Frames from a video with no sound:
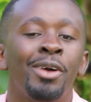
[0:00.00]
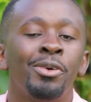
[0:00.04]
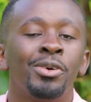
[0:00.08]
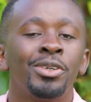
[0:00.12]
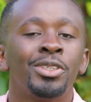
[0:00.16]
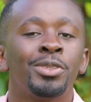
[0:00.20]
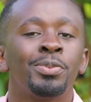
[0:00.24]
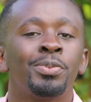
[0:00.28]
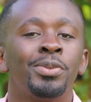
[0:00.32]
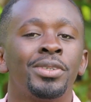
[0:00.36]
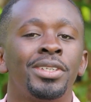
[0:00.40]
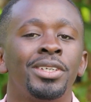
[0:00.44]
I
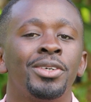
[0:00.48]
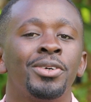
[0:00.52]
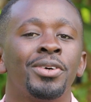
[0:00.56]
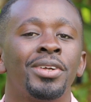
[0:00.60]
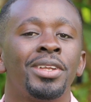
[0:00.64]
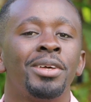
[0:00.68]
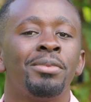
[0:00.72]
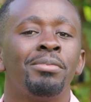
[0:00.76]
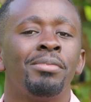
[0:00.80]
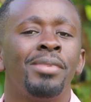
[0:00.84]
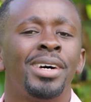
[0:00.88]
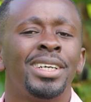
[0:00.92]
was putting
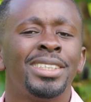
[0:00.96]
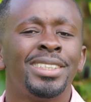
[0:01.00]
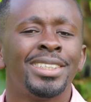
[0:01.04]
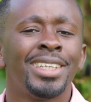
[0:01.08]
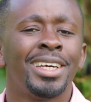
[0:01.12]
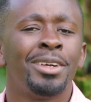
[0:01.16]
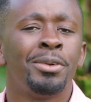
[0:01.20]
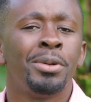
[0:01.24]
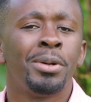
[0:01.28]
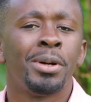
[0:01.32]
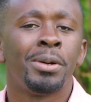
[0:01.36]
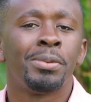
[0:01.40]
on a
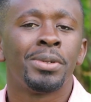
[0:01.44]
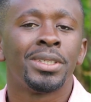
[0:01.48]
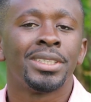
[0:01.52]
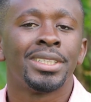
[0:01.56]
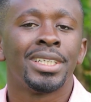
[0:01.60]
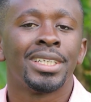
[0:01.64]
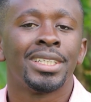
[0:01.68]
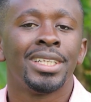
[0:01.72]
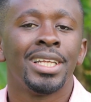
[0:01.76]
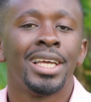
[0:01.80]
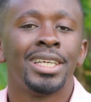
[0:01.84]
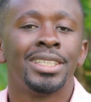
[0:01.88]
mask. I remember
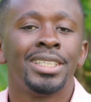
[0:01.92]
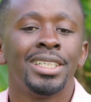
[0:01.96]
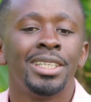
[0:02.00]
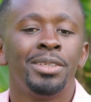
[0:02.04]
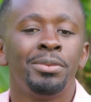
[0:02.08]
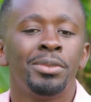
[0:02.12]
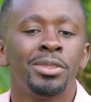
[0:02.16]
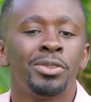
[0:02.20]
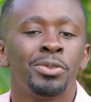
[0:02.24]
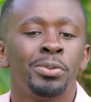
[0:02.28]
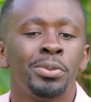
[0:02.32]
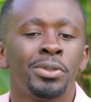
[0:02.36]
Pastor Claire
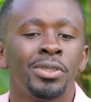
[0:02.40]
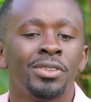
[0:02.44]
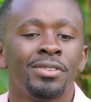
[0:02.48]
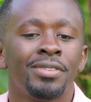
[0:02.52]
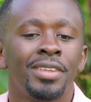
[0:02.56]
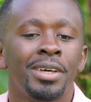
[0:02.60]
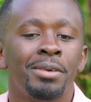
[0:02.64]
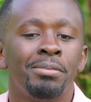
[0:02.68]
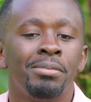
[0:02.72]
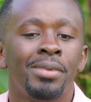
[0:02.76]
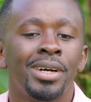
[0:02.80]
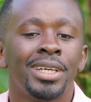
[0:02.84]
telling me to put
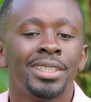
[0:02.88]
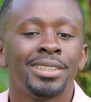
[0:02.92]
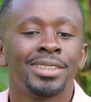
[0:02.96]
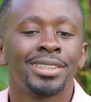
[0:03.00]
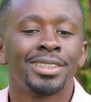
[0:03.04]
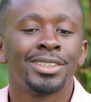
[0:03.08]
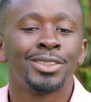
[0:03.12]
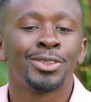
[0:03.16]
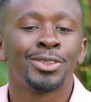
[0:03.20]
off that mask.